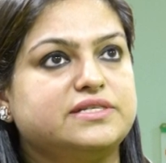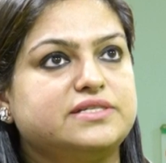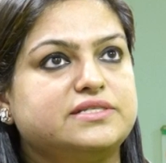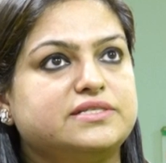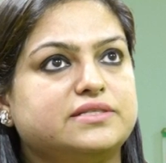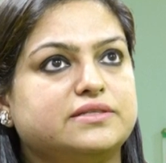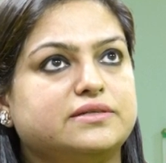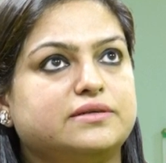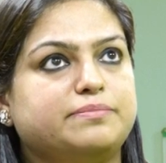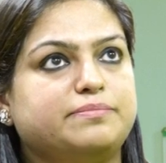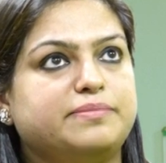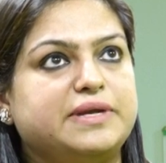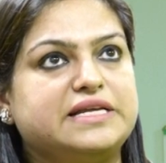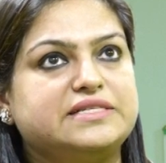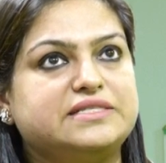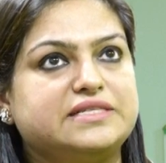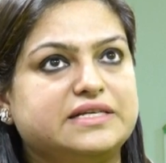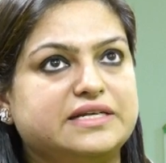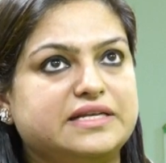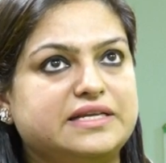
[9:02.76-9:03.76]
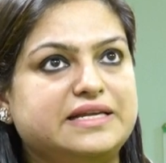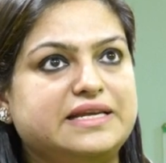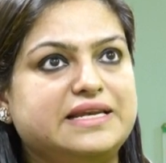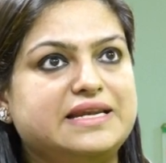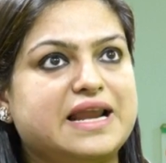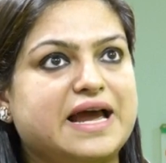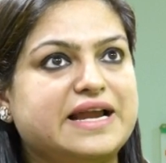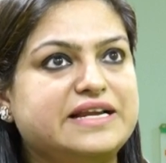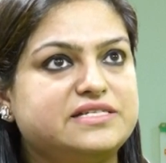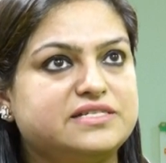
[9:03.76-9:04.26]
is basically
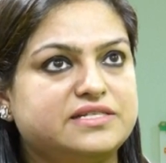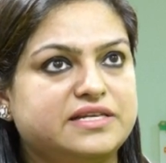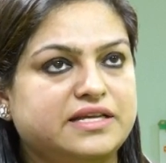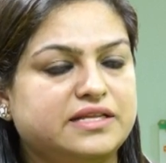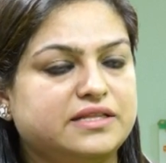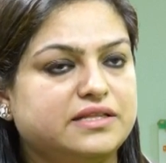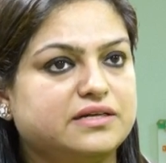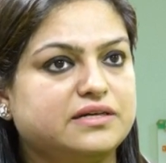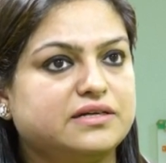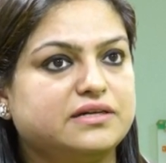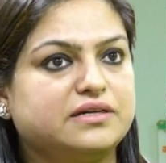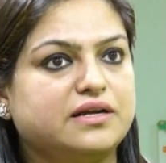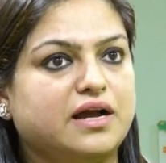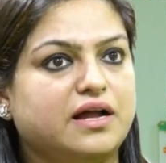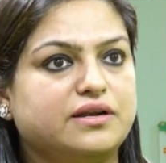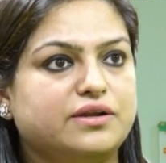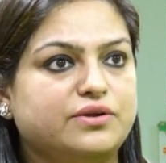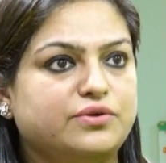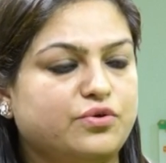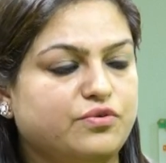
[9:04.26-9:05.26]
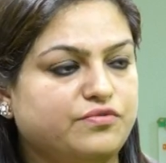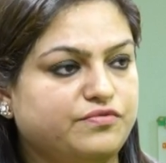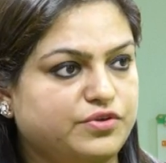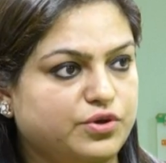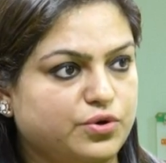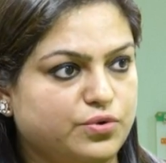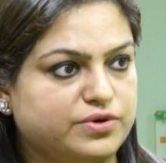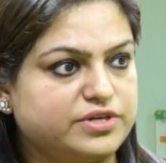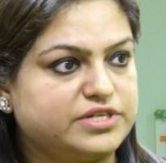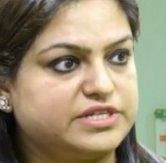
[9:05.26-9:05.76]
lightening the color of
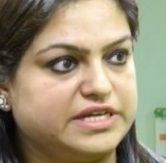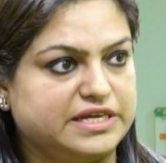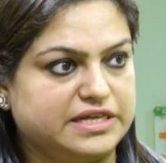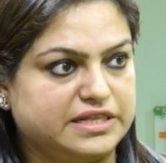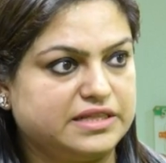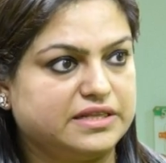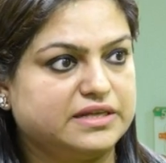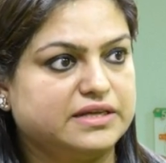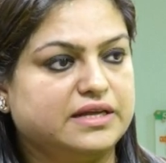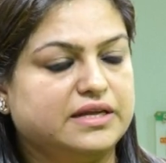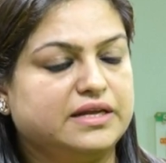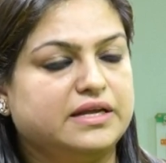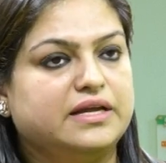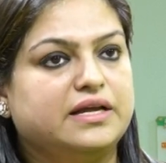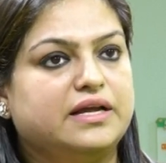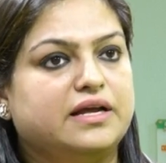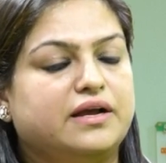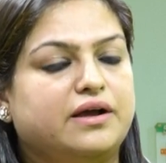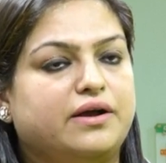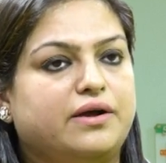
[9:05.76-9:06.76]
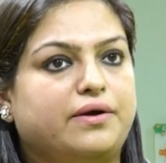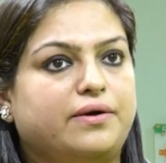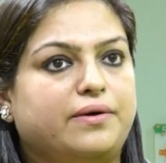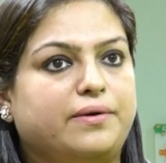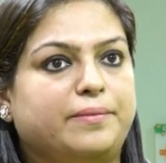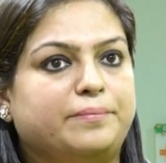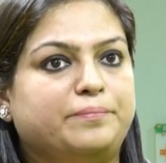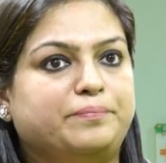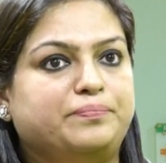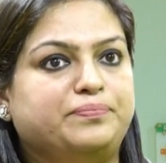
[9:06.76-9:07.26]
your teeth.
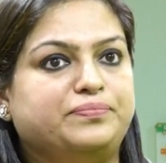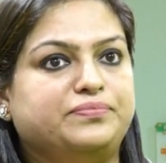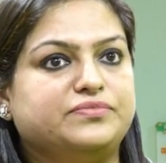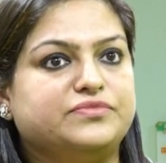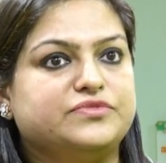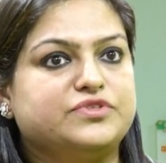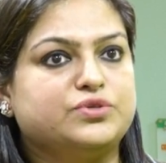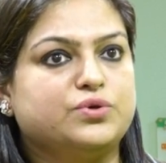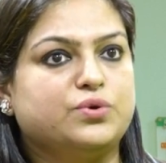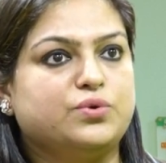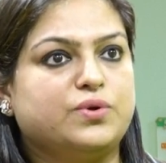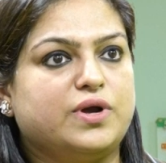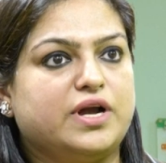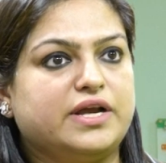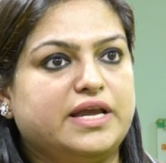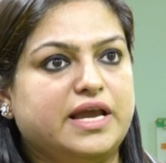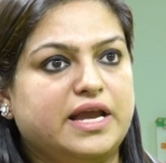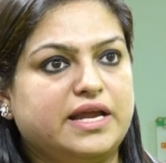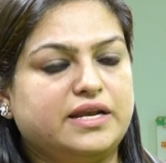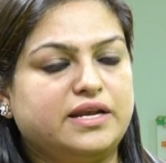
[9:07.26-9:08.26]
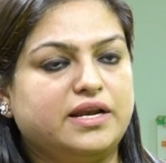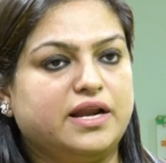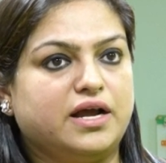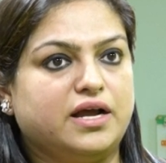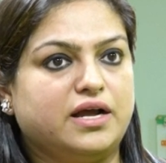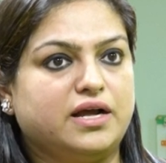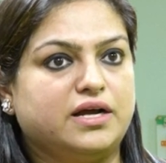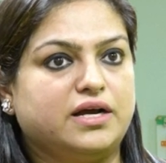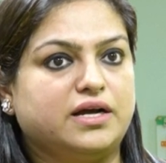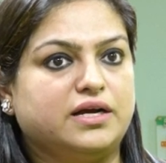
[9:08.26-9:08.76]
So again,
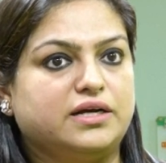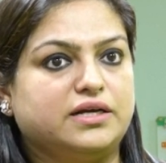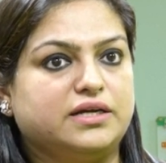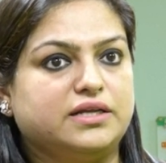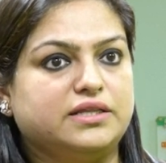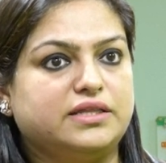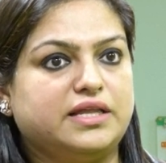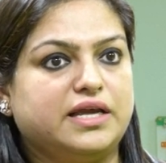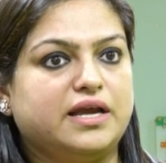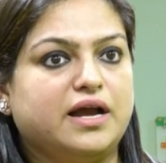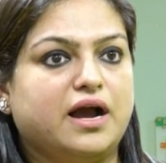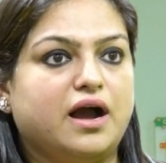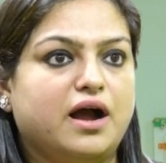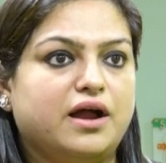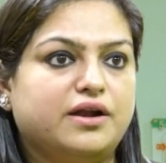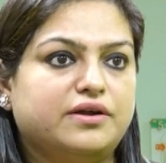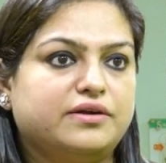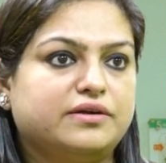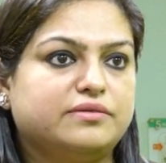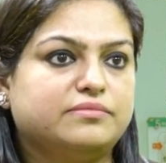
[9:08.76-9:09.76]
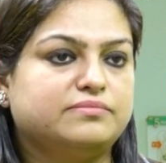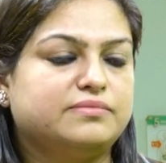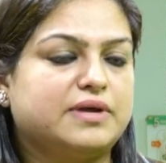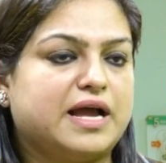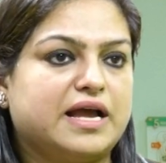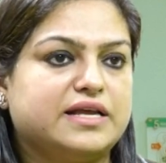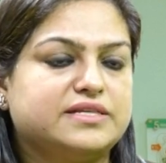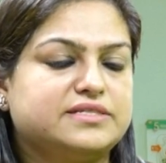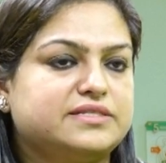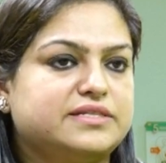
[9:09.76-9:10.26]
they are,
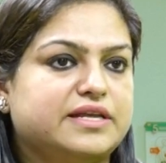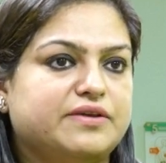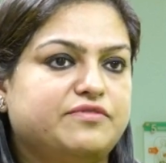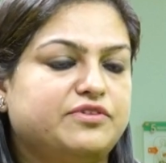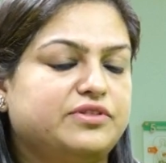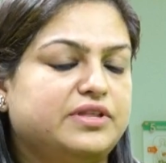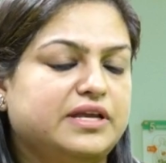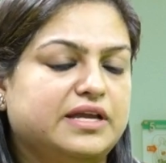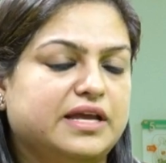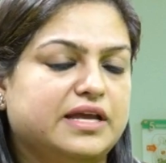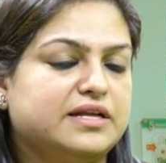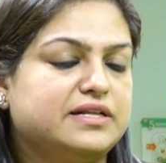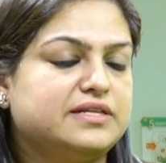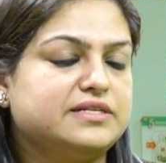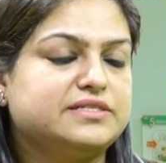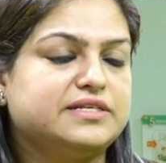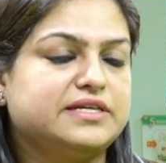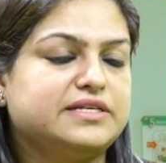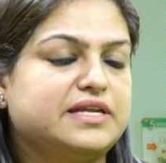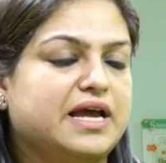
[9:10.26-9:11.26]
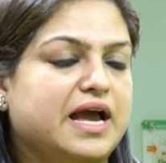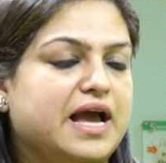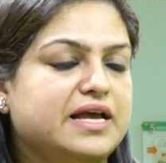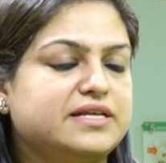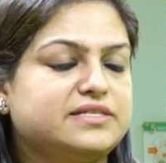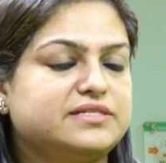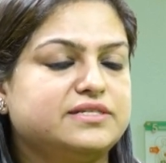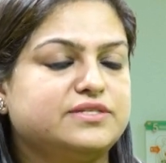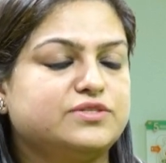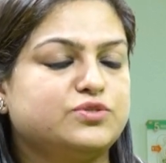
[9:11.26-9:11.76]
as everything else, it
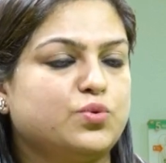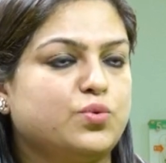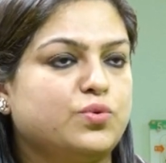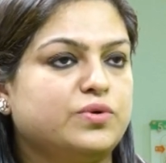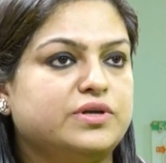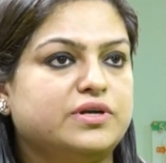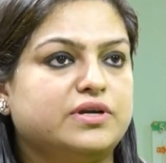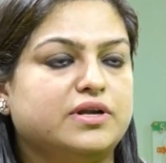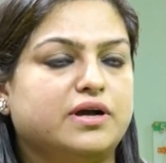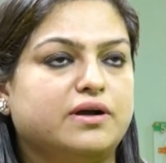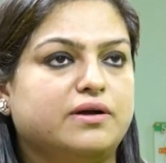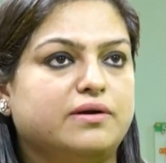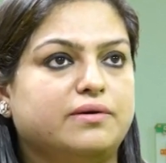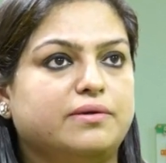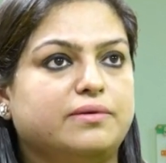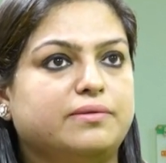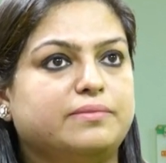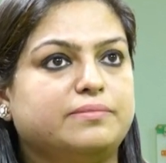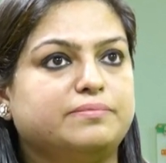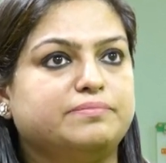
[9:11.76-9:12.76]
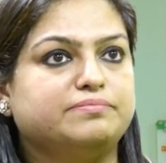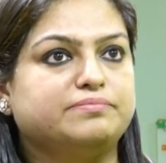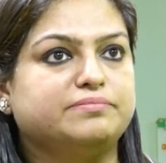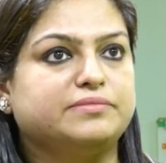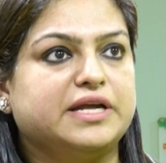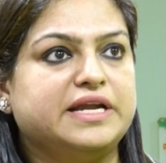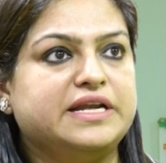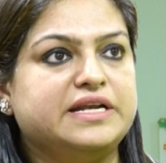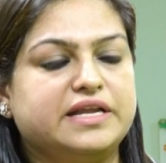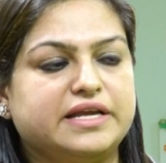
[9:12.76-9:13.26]
has its own
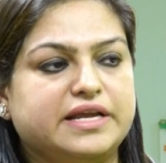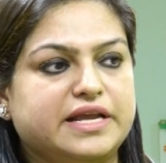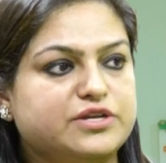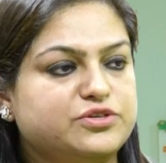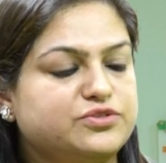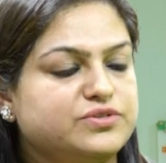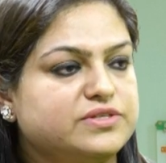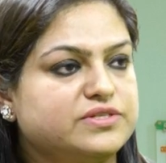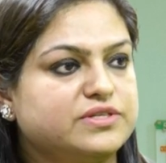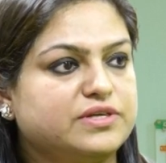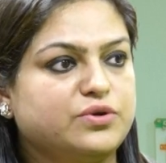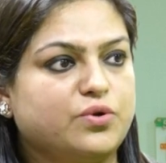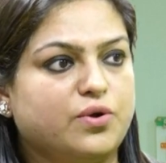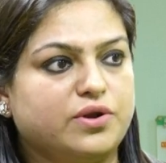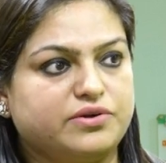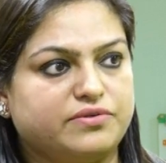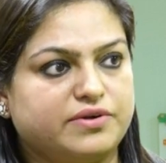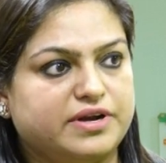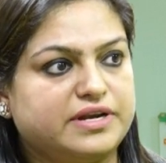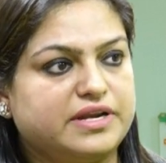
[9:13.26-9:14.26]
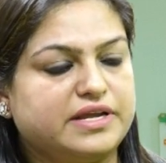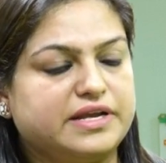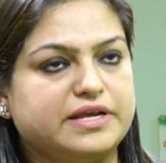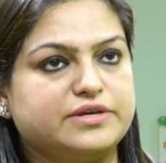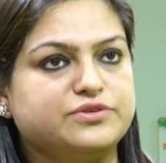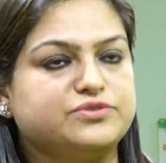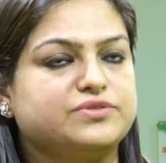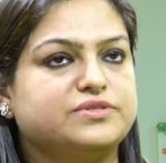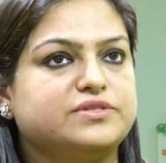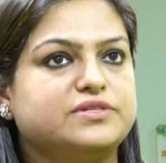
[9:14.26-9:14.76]
indications and
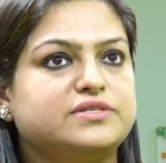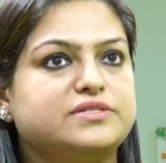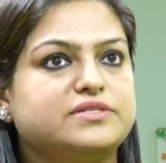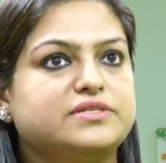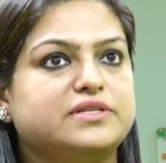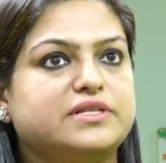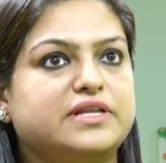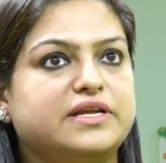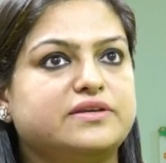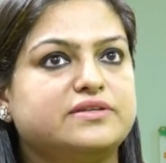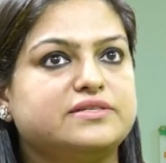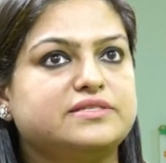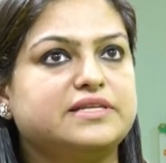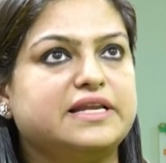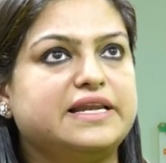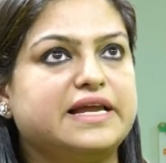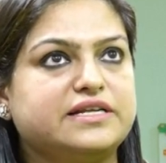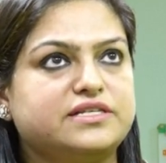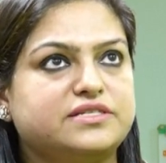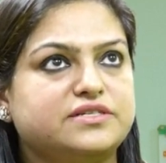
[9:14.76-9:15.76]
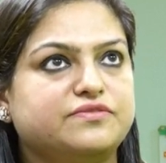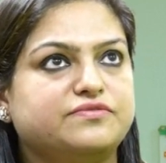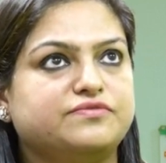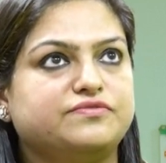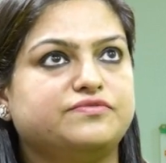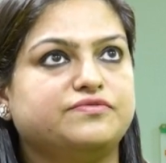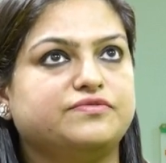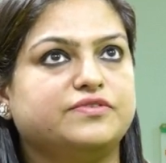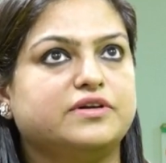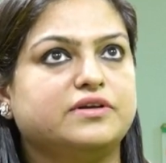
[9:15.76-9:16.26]
contraindications. There are
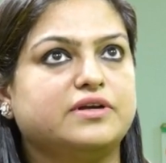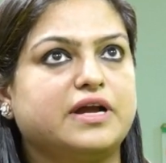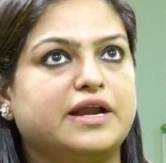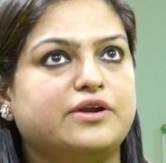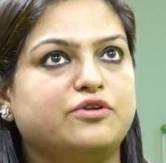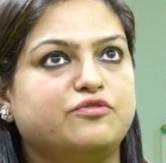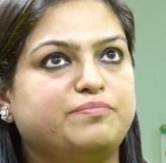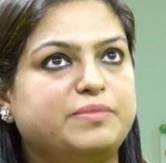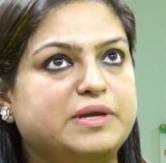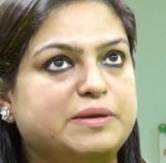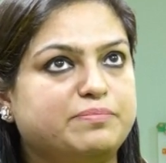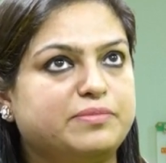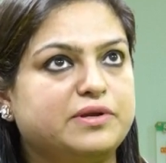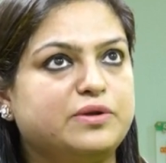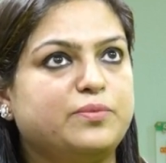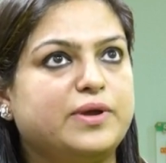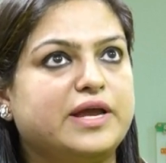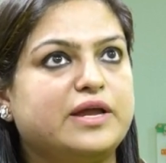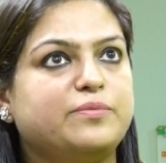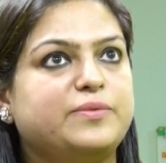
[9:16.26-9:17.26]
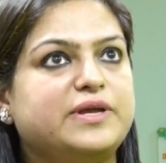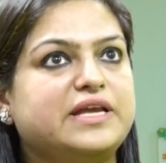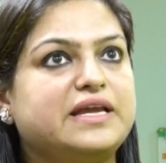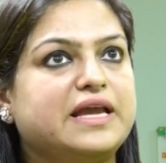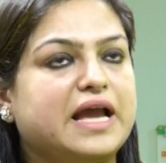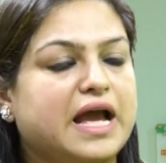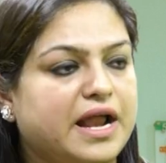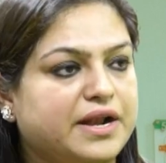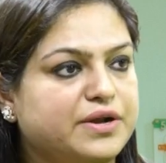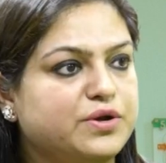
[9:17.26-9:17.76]
selective kind of people where we
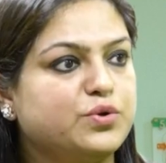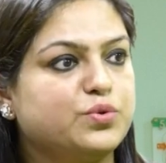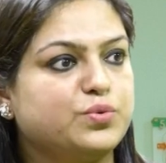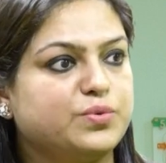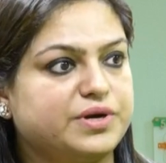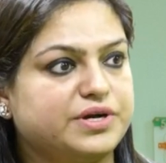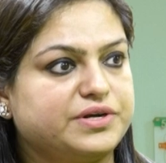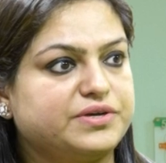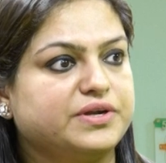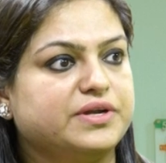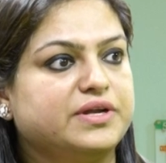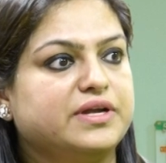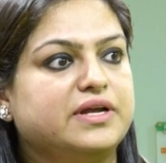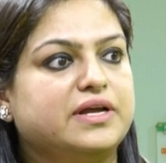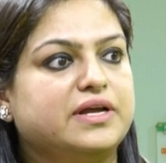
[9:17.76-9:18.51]
can do it,